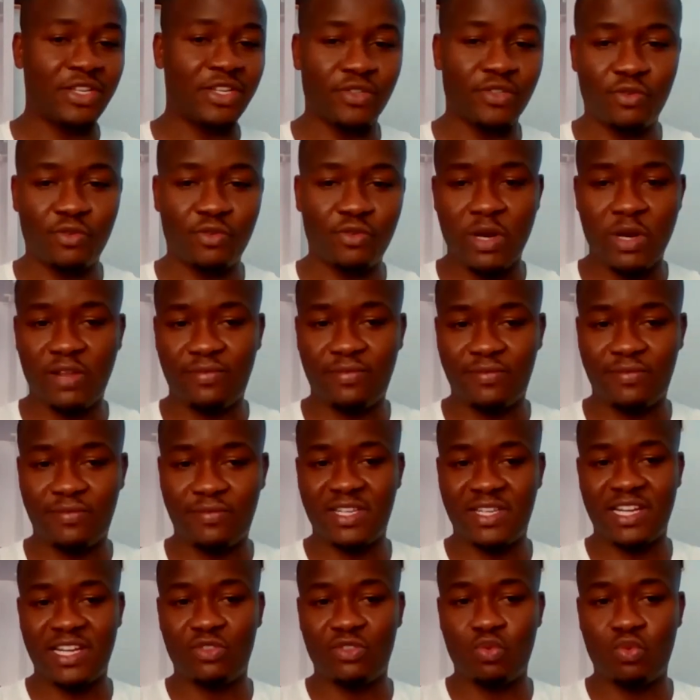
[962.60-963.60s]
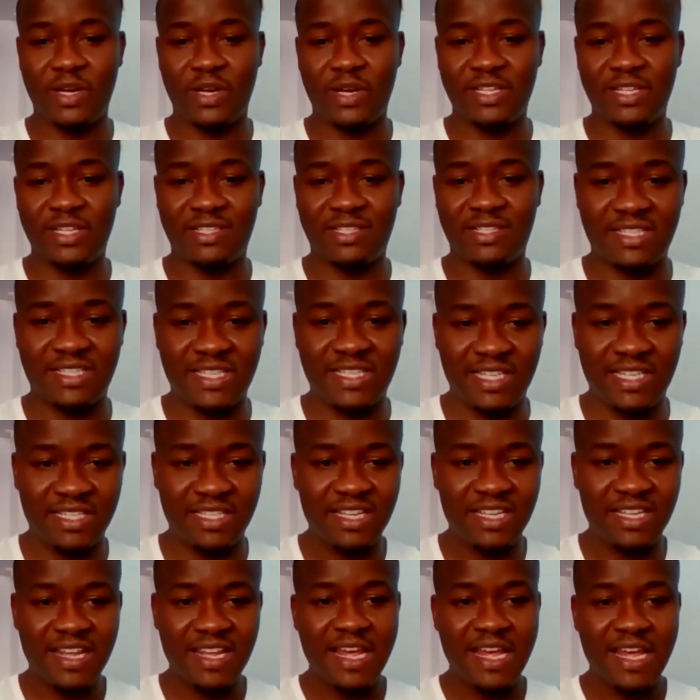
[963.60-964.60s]
2015 and 2016
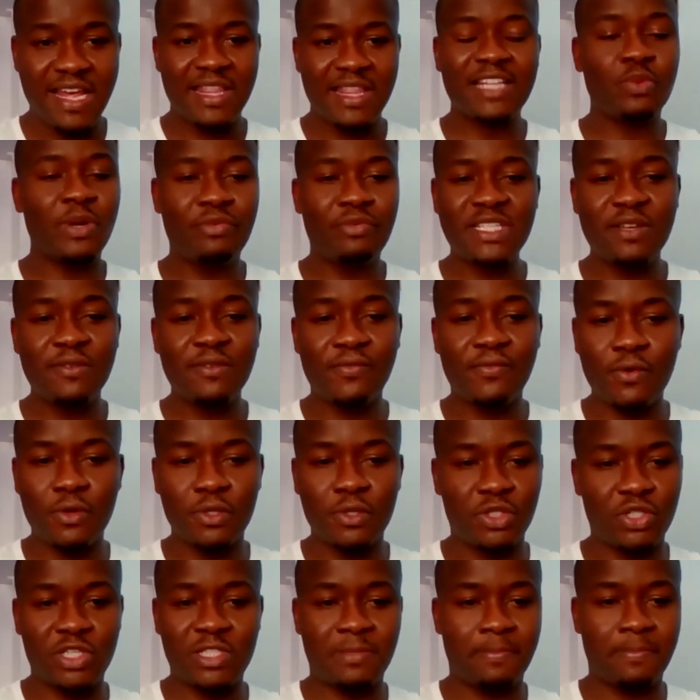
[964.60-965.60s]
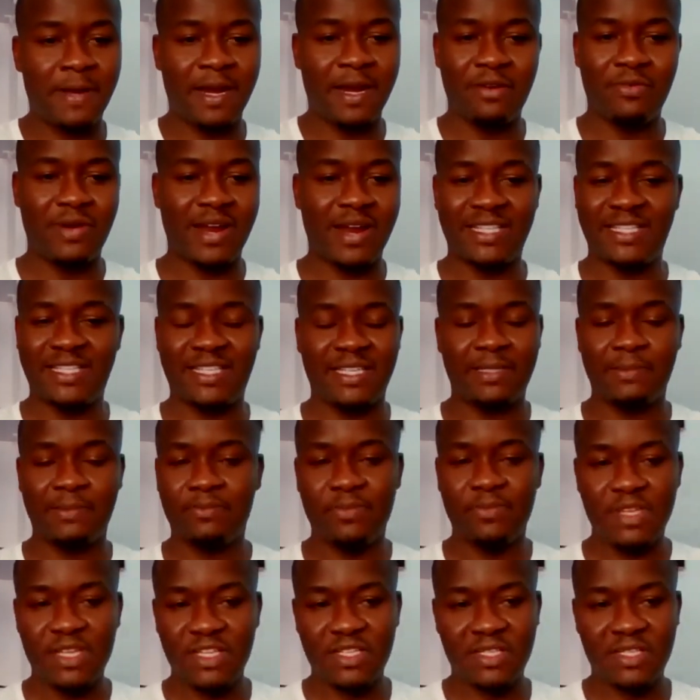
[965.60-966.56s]
that were raising funds just by writing